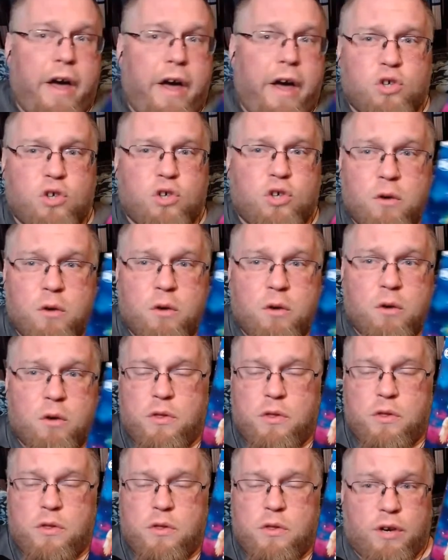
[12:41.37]
Jordan when you
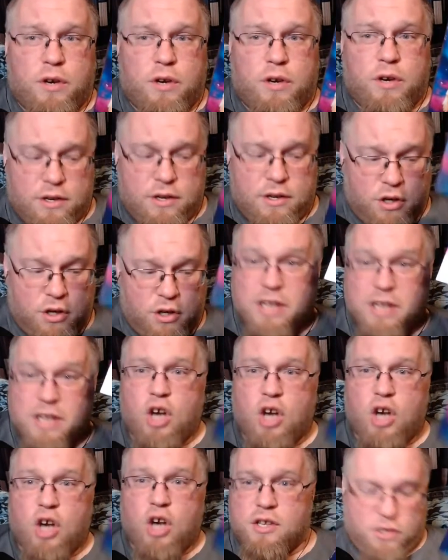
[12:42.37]
think of Green Lantern. It's
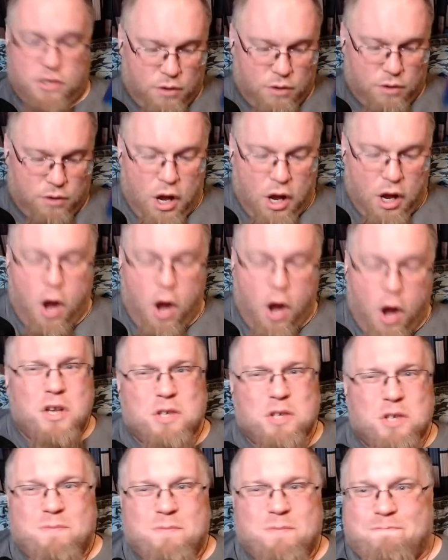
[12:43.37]
Jon Stewart,
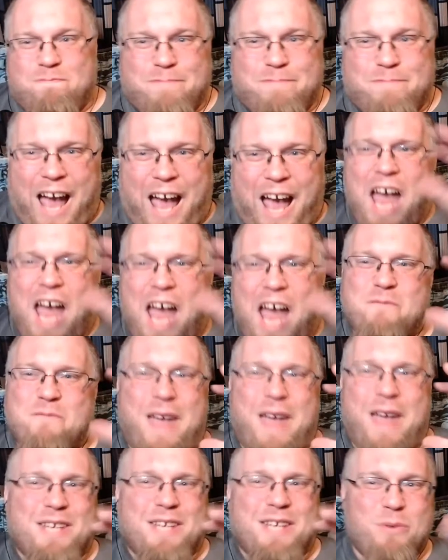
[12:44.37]
which kind of
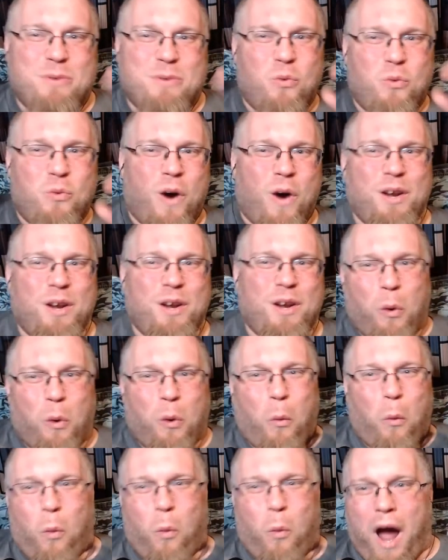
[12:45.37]
makes me wonder
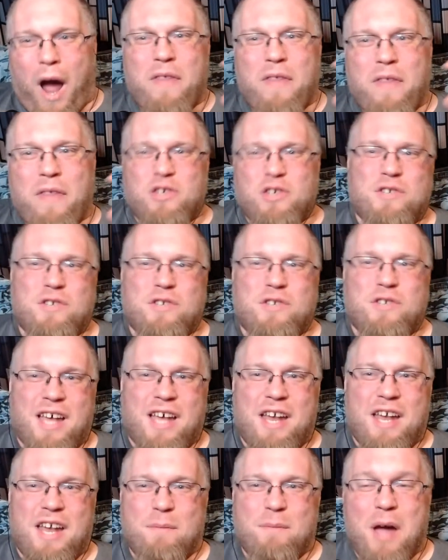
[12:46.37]
why they chose this
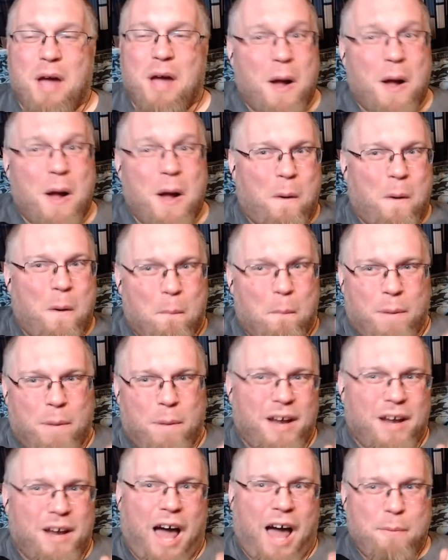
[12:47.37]
lineup,
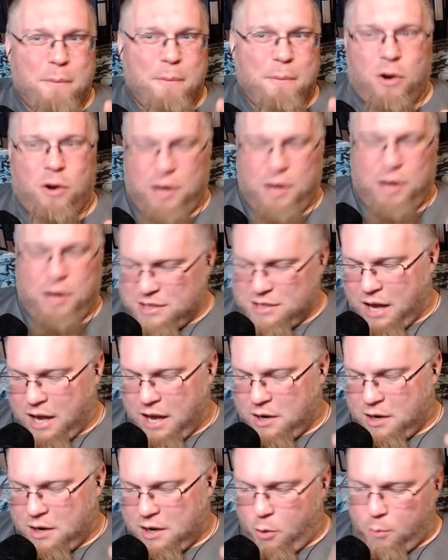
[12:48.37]
but I'm going to get to that
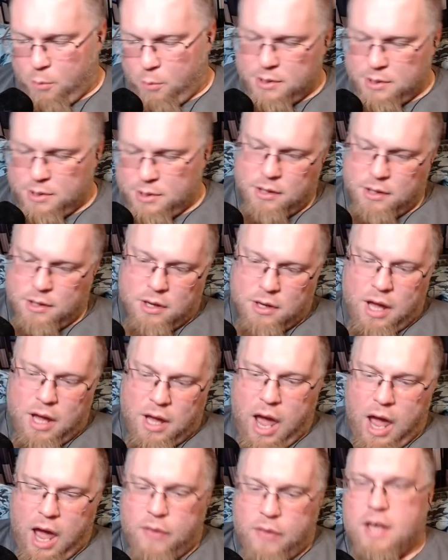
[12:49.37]
in a moment.
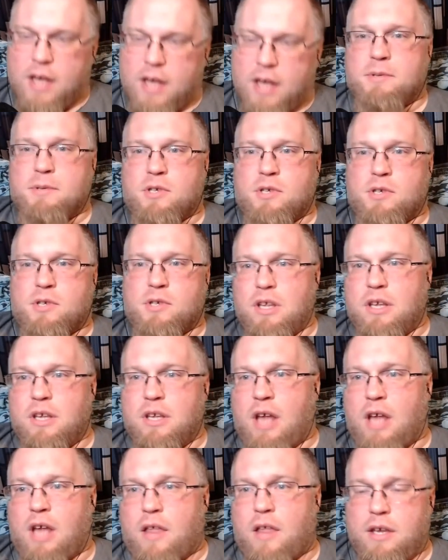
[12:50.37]
And last but certainly
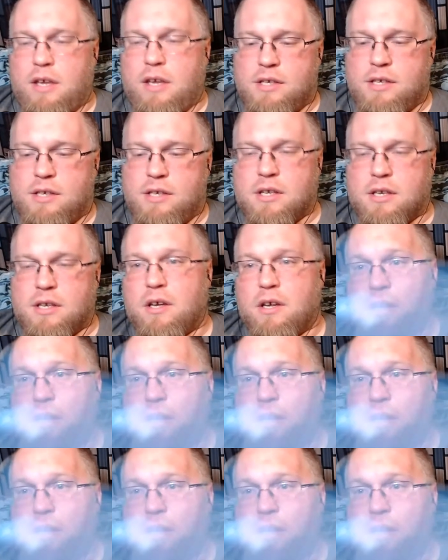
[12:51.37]
not least,